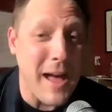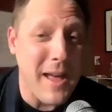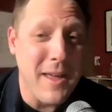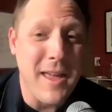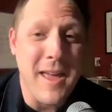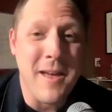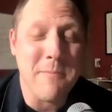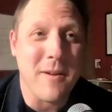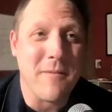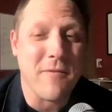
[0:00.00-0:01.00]
I
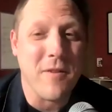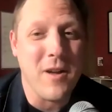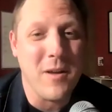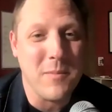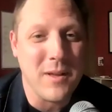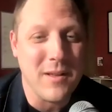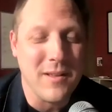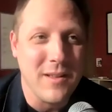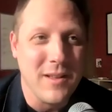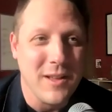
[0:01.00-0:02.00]
am from
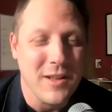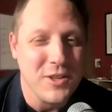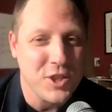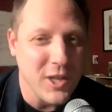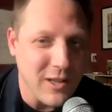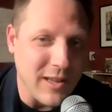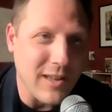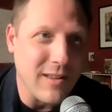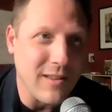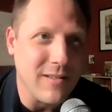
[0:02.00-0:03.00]
chilly,